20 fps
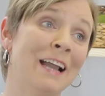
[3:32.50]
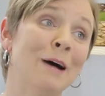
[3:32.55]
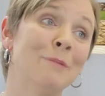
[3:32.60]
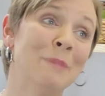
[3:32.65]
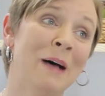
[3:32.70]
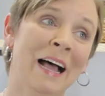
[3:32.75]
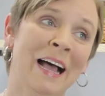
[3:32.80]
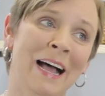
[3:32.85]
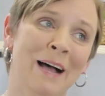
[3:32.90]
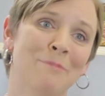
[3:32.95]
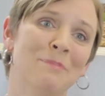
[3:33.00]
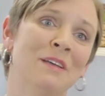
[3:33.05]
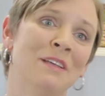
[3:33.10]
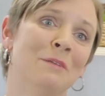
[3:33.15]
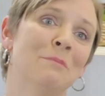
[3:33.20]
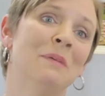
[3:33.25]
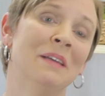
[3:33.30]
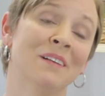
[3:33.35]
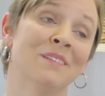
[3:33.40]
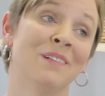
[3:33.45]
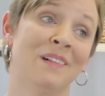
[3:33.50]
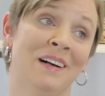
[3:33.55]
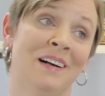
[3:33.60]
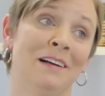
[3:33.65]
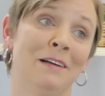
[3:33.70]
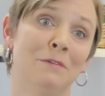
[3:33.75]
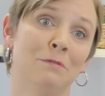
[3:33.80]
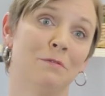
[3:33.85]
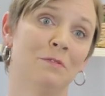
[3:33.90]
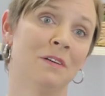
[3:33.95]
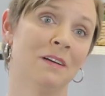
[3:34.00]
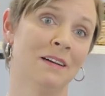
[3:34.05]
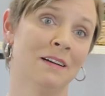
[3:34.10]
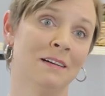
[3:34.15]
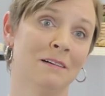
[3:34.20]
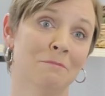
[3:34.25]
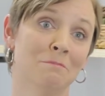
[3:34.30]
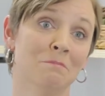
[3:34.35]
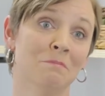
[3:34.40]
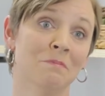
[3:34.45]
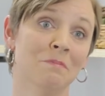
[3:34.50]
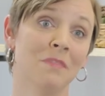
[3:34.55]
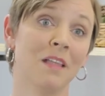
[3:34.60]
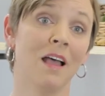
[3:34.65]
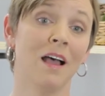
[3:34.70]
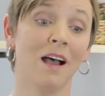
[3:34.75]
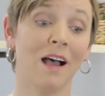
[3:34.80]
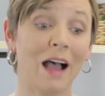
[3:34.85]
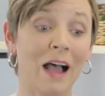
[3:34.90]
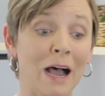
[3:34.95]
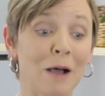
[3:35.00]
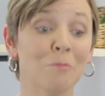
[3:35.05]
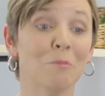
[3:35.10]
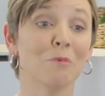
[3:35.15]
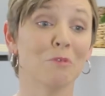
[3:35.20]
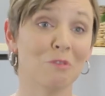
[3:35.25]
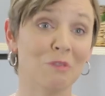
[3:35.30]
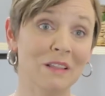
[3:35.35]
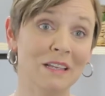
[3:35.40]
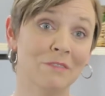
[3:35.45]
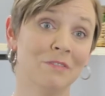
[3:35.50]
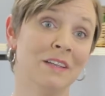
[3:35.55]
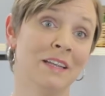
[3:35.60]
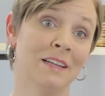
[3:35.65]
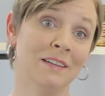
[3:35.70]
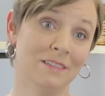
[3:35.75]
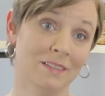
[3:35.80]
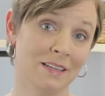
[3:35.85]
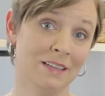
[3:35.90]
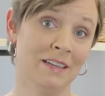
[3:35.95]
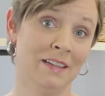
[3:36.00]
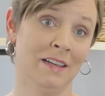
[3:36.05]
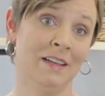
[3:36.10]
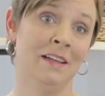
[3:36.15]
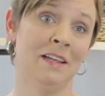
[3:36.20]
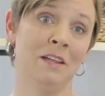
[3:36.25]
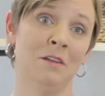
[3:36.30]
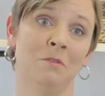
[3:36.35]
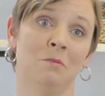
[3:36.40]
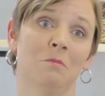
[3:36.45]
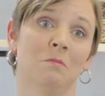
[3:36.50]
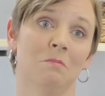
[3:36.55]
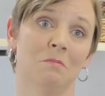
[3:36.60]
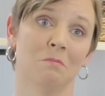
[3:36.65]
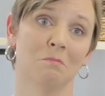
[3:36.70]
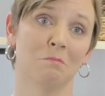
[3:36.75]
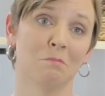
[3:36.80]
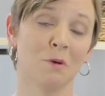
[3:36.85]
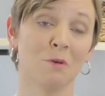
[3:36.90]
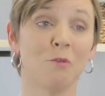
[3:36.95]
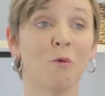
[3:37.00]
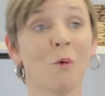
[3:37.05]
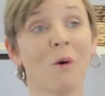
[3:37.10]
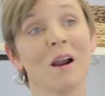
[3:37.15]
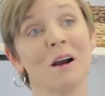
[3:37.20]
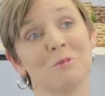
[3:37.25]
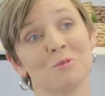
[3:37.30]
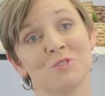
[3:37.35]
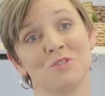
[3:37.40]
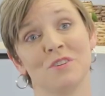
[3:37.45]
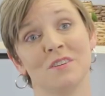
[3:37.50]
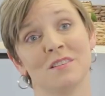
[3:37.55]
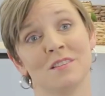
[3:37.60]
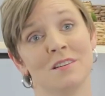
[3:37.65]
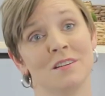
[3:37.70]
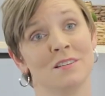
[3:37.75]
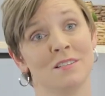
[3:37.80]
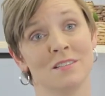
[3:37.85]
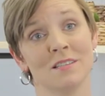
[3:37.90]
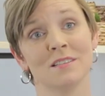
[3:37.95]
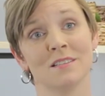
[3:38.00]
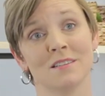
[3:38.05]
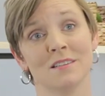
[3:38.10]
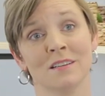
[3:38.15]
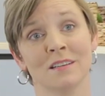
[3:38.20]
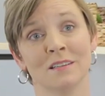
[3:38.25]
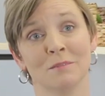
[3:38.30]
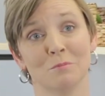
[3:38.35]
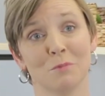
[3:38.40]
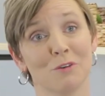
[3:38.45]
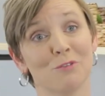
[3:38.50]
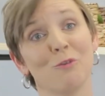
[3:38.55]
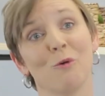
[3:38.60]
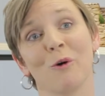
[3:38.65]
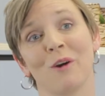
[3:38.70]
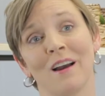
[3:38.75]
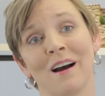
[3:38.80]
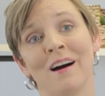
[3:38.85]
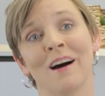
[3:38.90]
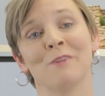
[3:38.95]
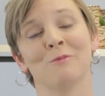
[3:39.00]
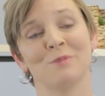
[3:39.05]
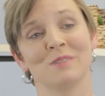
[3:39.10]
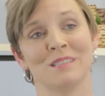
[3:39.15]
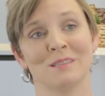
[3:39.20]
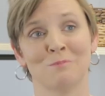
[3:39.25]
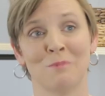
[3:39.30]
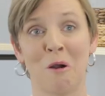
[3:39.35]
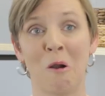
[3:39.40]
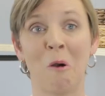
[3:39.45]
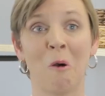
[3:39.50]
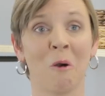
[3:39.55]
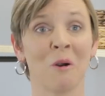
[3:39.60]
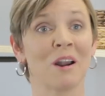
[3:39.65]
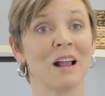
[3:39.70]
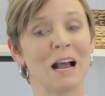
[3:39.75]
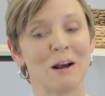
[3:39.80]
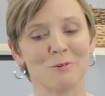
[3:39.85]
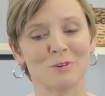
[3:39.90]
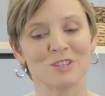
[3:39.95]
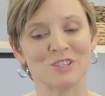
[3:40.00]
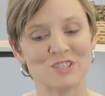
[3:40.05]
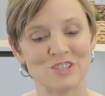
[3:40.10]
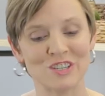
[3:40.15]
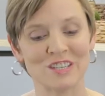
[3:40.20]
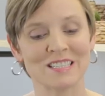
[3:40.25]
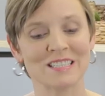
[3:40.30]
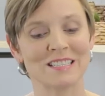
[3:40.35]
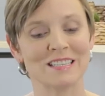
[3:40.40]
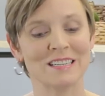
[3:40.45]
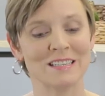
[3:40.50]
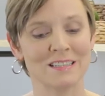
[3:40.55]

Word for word: and I'm happy to be alive. Um, I'm living today. Before I was just existing. Before God was in my heart, I was just